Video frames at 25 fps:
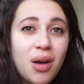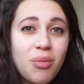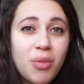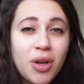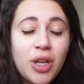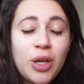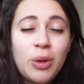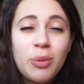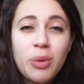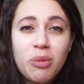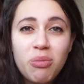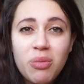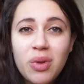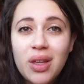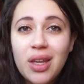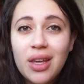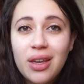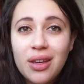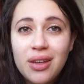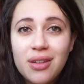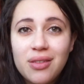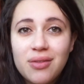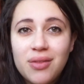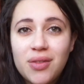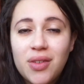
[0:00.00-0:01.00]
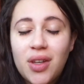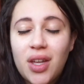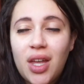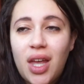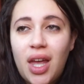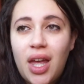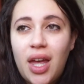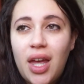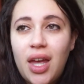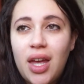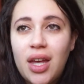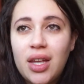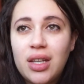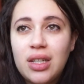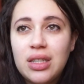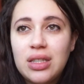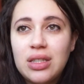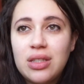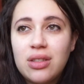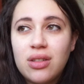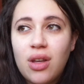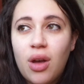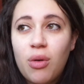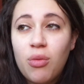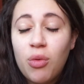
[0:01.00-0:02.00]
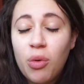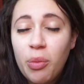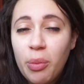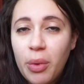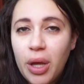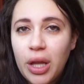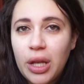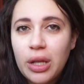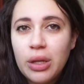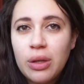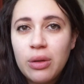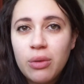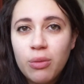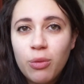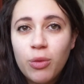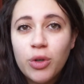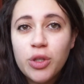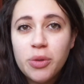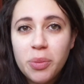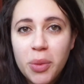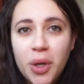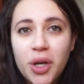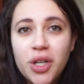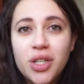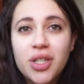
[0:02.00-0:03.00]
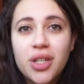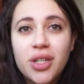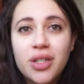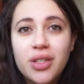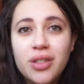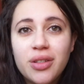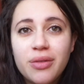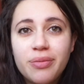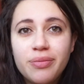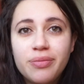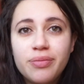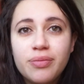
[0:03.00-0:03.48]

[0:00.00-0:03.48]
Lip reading: I'm a human being, and a woman was murdered